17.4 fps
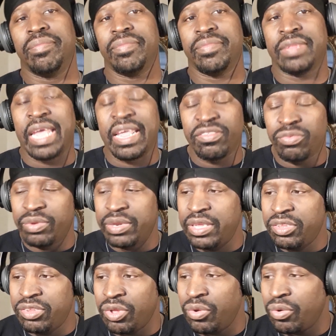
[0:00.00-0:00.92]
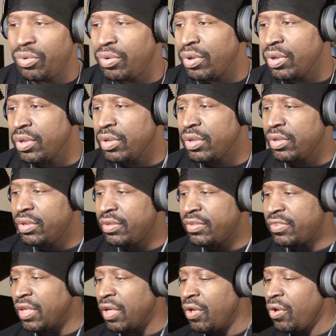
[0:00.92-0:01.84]
That's what he do.
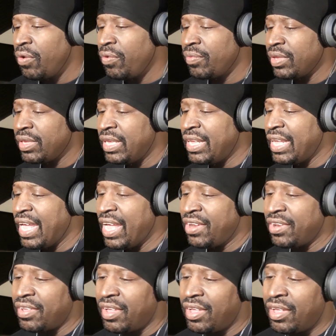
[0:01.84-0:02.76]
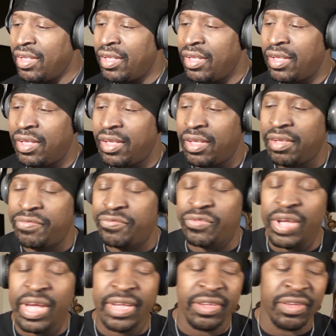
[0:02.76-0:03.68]
So he had a
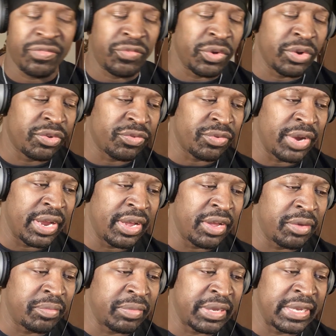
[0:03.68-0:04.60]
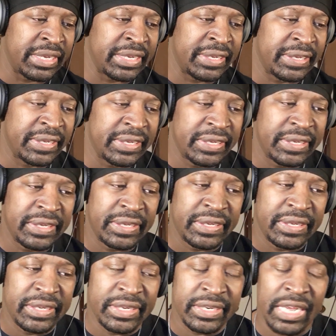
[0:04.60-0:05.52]
fire first round, man.
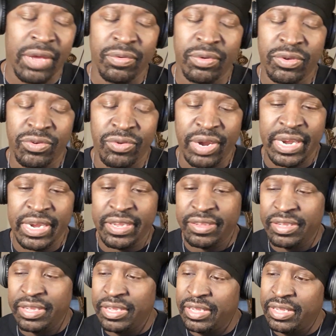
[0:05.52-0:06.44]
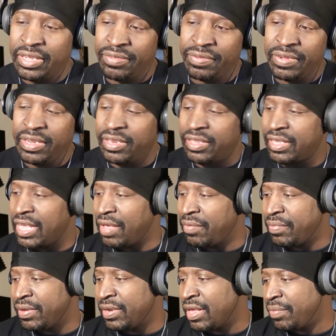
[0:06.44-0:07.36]
And that was crazy. If he'd have
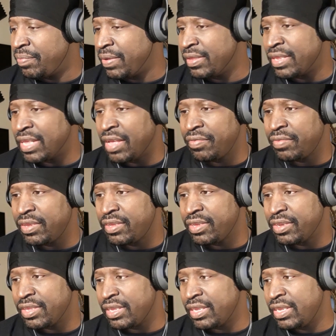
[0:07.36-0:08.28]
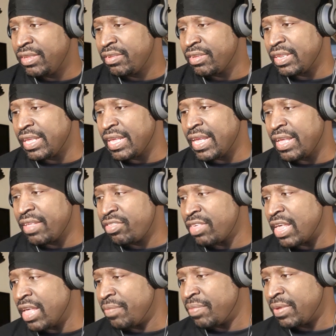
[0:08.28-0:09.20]
kept it up, he definitely could have easily had
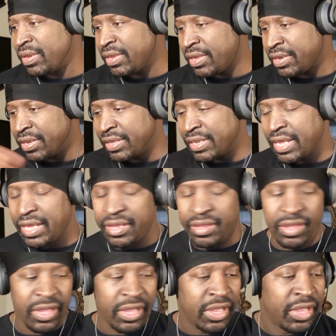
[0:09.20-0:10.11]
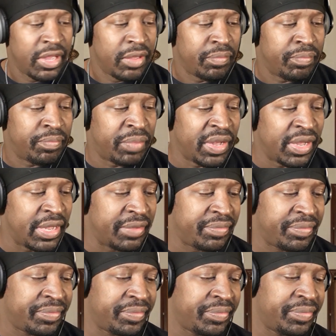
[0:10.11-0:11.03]
champion of the night.
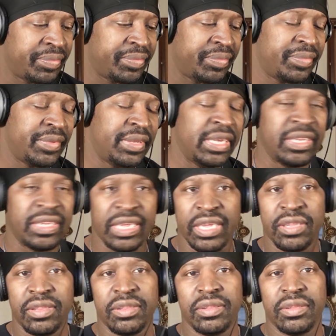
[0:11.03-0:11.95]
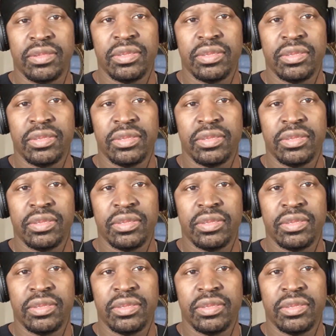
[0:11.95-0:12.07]
But he didn't.